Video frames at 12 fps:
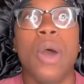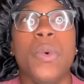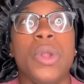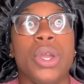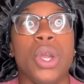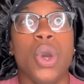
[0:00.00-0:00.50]
I
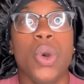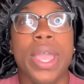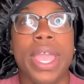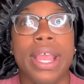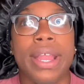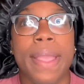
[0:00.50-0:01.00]
wanna go
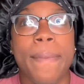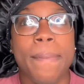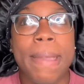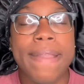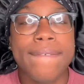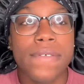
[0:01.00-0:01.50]
ahead and
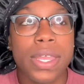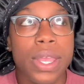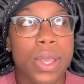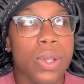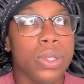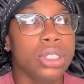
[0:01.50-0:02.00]
make
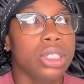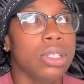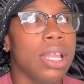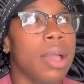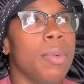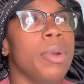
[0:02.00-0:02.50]
videos so
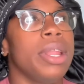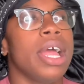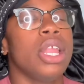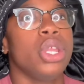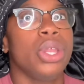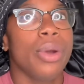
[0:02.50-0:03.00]
like when
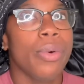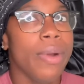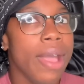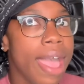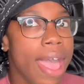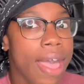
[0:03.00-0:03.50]
I don't
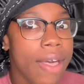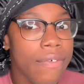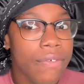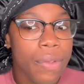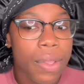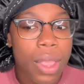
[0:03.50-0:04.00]
have
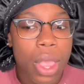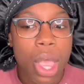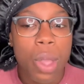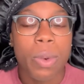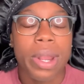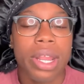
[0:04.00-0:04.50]

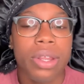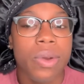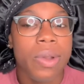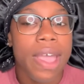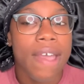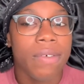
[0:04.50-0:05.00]

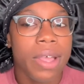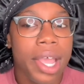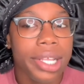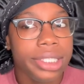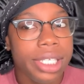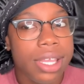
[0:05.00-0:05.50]

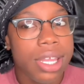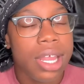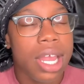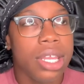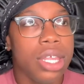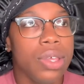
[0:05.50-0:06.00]
content and
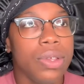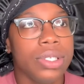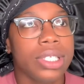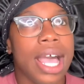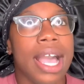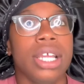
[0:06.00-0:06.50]

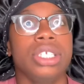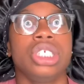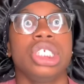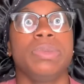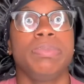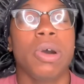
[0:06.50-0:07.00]
ideals, I could
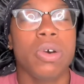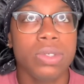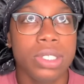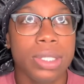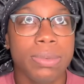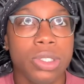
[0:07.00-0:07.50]
just
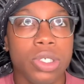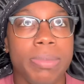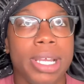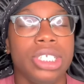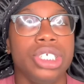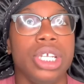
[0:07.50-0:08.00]
post them so
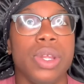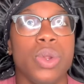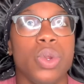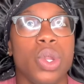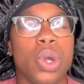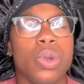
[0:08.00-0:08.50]
my
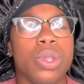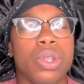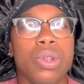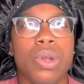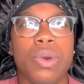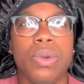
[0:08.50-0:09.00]
channel don't,
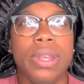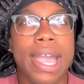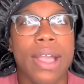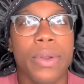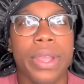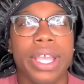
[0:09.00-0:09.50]
you know,
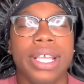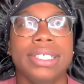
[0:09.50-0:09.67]
downgrade.